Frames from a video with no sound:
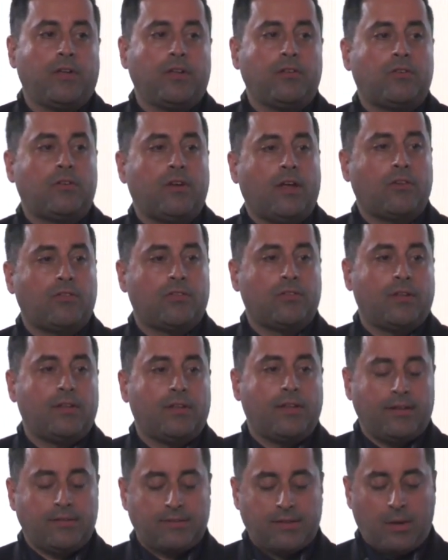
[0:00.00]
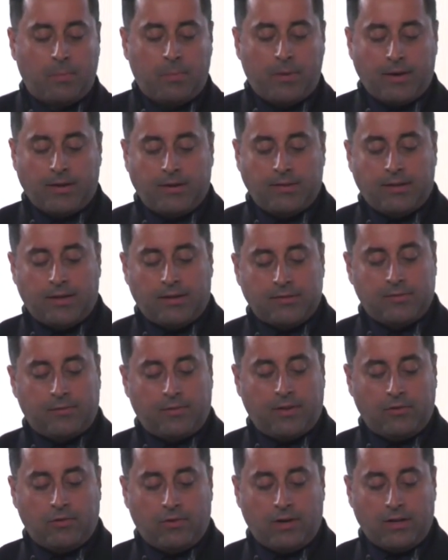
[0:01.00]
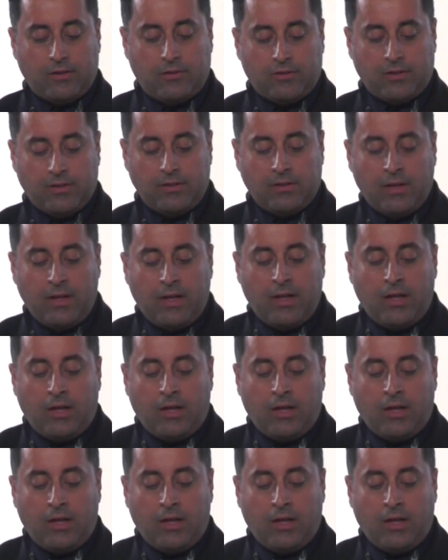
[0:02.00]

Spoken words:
the International Landscape Architects Federation